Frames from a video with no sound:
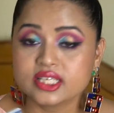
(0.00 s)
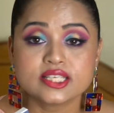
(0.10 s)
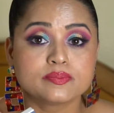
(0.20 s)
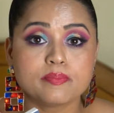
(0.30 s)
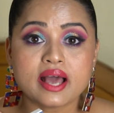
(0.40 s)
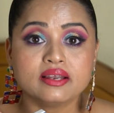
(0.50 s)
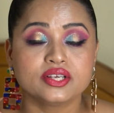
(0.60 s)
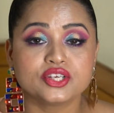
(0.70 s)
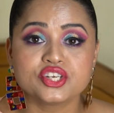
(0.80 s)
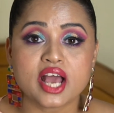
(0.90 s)
This
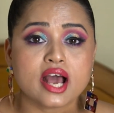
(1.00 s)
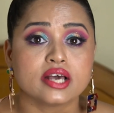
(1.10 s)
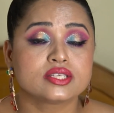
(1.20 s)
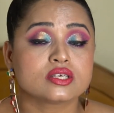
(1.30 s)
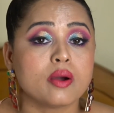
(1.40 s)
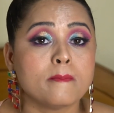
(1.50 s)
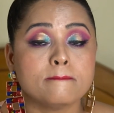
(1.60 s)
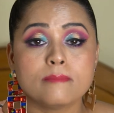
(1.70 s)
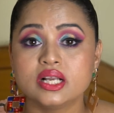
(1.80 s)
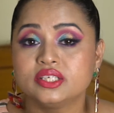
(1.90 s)
palette has a
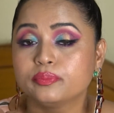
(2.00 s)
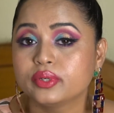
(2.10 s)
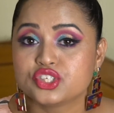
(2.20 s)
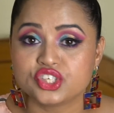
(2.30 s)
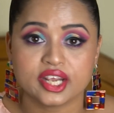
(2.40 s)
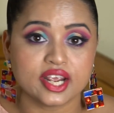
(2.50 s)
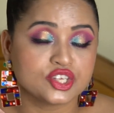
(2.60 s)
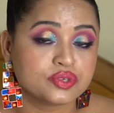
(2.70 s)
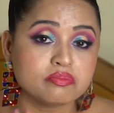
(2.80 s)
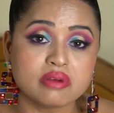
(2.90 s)
multiple
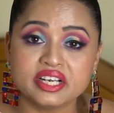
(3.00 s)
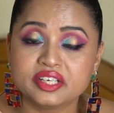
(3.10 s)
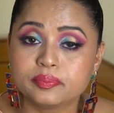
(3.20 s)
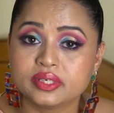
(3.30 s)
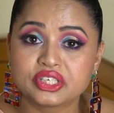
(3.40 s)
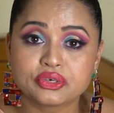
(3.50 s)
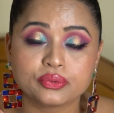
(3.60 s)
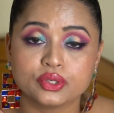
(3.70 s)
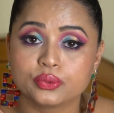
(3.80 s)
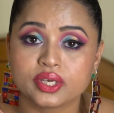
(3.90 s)
shades,
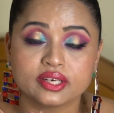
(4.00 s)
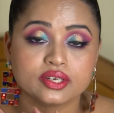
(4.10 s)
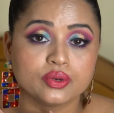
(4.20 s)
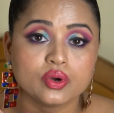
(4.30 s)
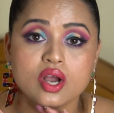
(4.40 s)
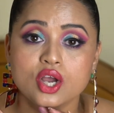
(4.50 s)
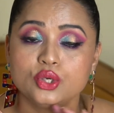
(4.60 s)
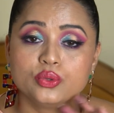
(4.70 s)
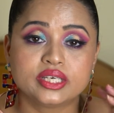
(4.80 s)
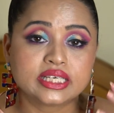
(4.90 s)

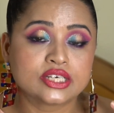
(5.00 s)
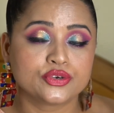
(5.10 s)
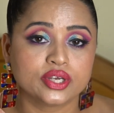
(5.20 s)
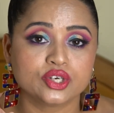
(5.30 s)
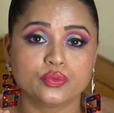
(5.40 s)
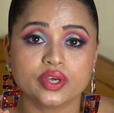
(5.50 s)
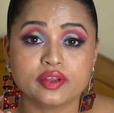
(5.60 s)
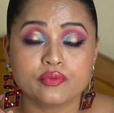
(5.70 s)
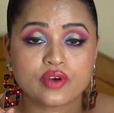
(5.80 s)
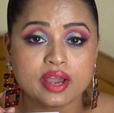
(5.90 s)
you can create
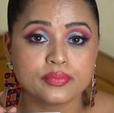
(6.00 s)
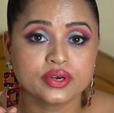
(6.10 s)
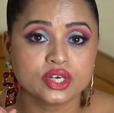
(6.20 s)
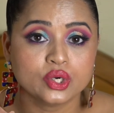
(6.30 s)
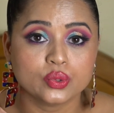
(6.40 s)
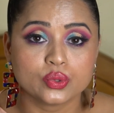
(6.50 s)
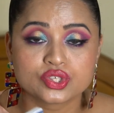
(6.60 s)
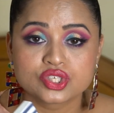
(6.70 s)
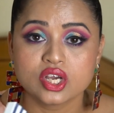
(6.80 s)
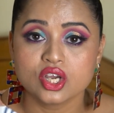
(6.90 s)
very vibrant
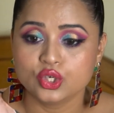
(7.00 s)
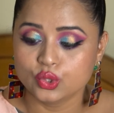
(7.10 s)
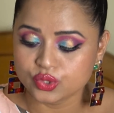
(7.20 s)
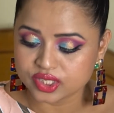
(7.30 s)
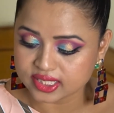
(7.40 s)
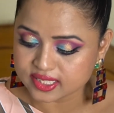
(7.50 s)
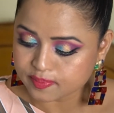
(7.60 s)
looks using this